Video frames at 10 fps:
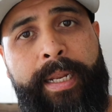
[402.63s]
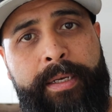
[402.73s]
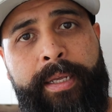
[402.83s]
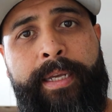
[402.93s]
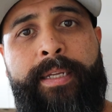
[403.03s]

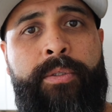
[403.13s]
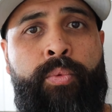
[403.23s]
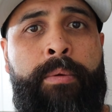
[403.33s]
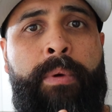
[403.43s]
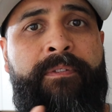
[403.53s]
Editing is
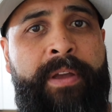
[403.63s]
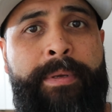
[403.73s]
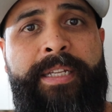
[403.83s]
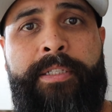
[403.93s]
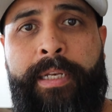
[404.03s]
when my
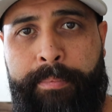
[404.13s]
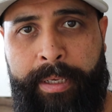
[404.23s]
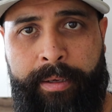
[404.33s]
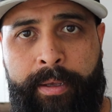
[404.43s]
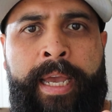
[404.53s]
family is sleeping.